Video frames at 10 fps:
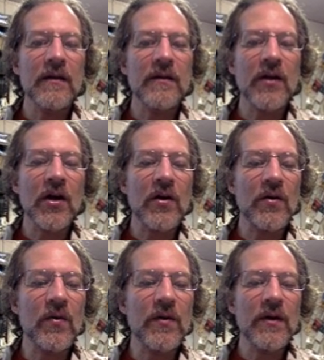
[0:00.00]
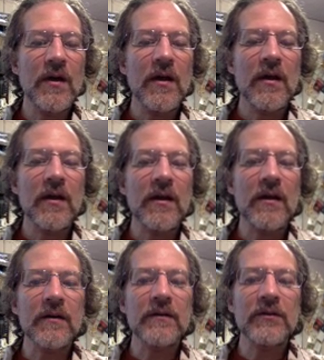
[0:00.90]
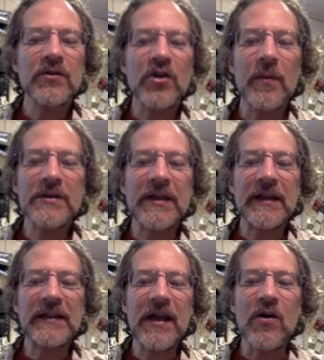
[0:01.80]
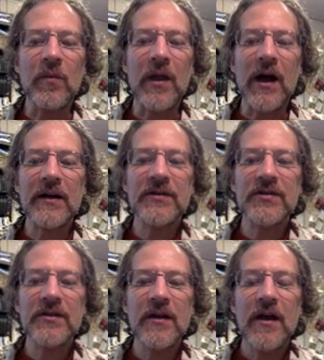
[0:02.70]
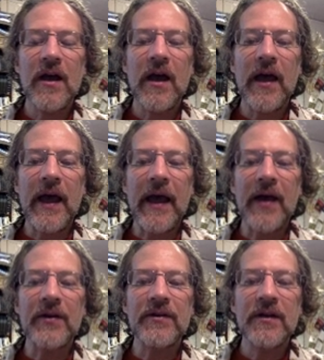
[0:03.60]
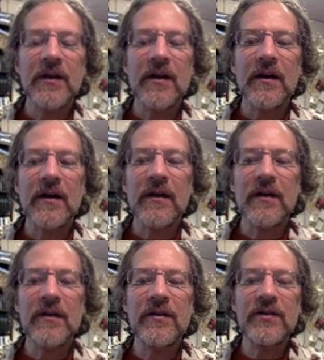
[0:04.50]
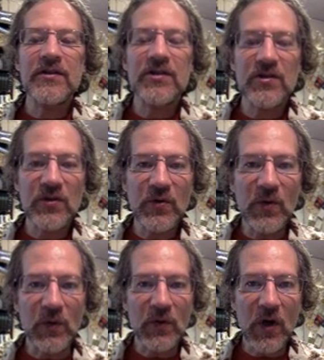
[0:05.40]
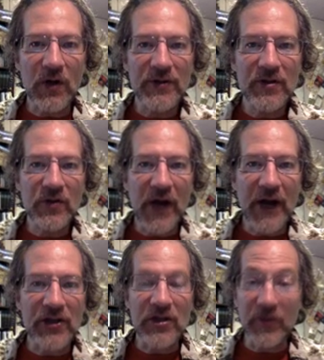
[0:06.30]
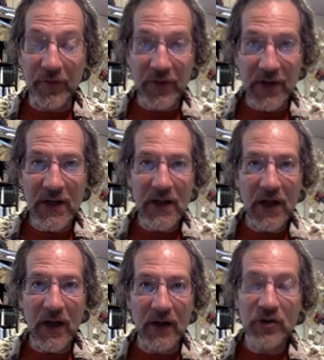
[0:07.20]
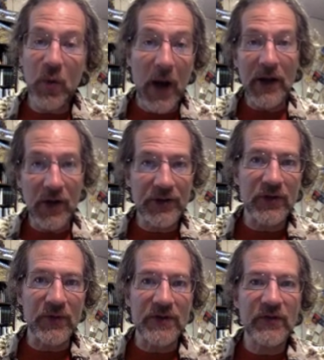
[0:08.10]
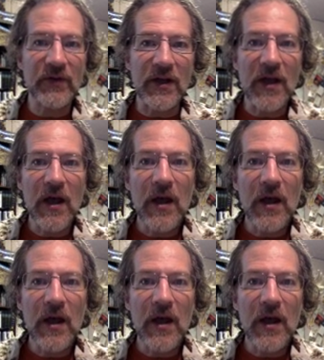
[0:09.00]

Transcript: The code, it looks almost like Lego blocks, and this tool called Scratch, it's free. Twine also is free.